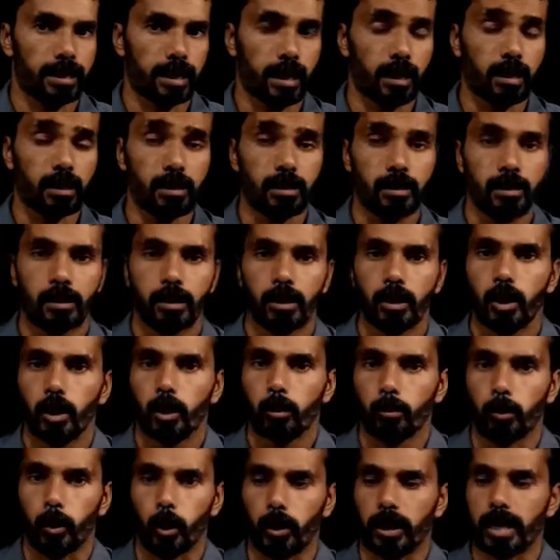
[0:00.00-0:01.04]
their
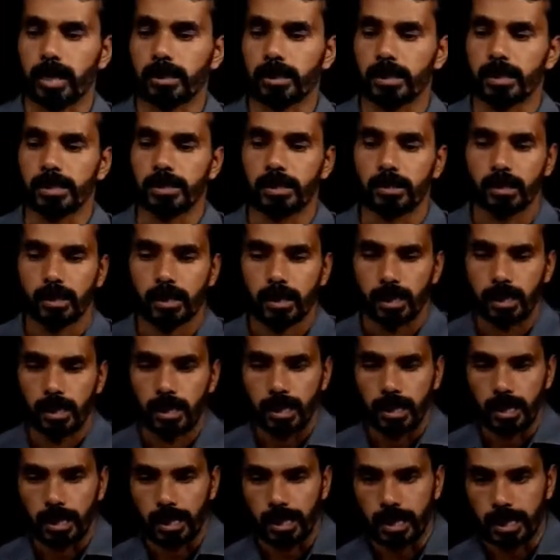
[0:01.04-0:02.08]
product is
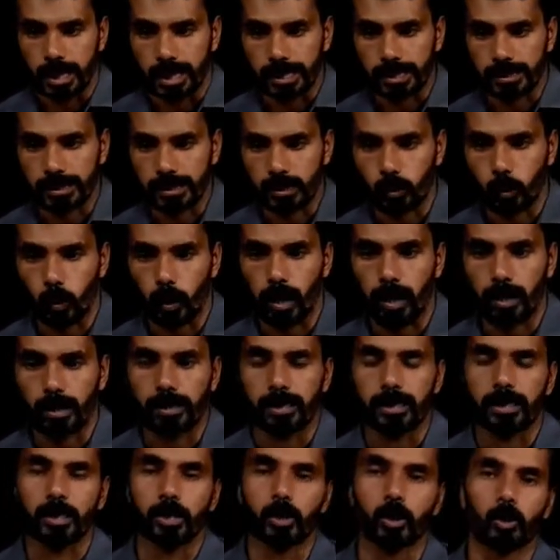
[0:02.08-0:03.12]
x
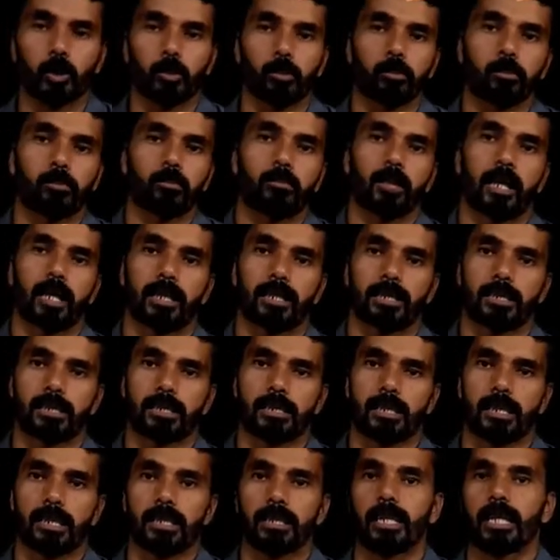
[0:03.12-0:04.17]
square into minus
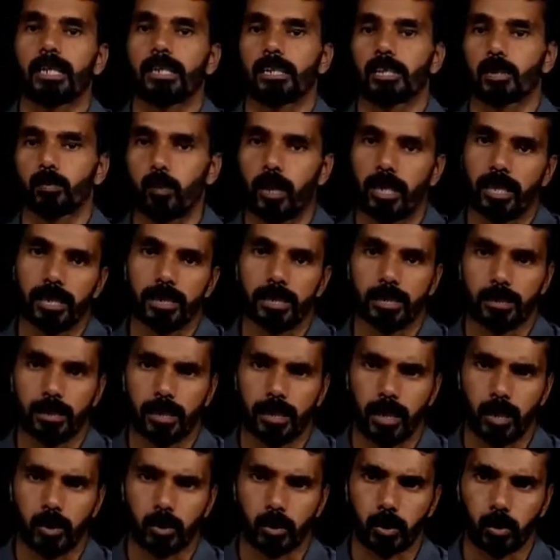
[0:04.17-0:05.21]
3, that is minus
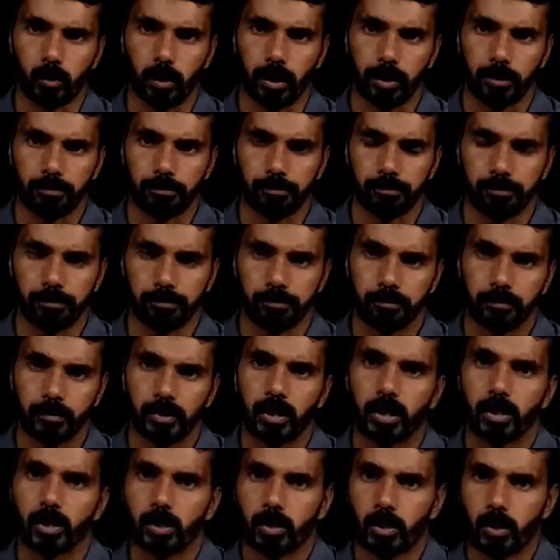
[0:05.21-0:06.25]
3x square.
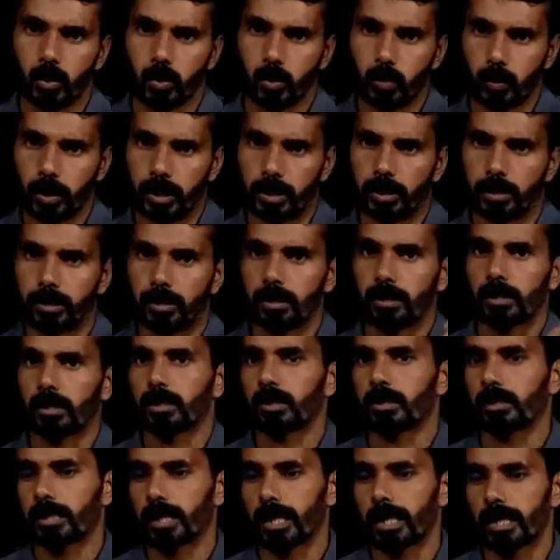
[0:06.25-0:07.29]
So we
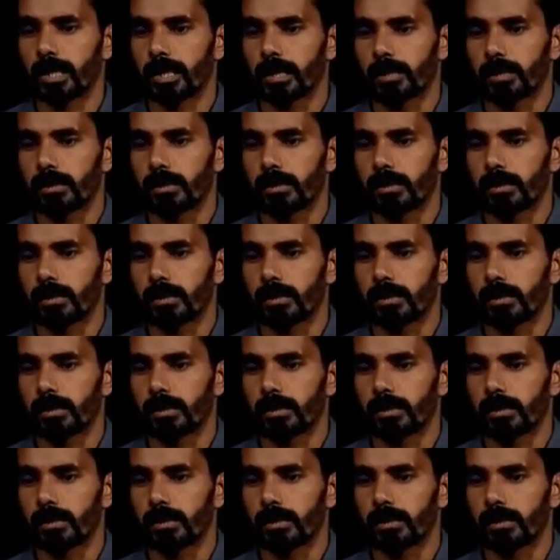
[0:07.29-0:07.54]
take